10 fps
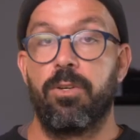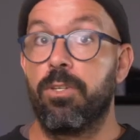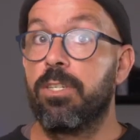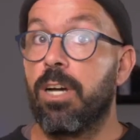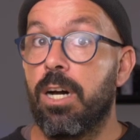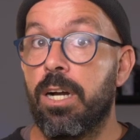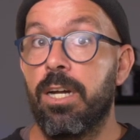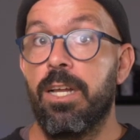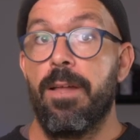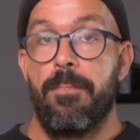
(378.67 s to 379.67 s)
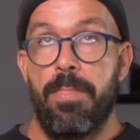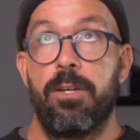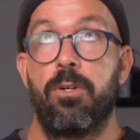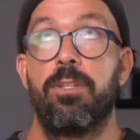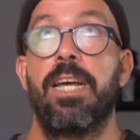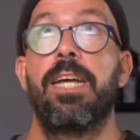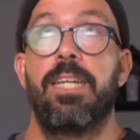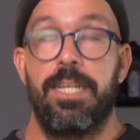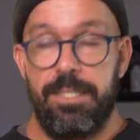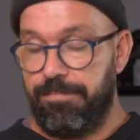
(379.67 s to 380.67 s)
on tar and all that,
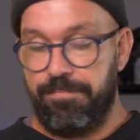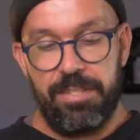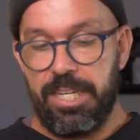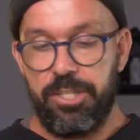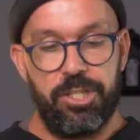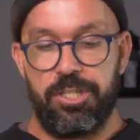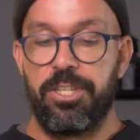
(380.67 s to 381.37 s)
and they're just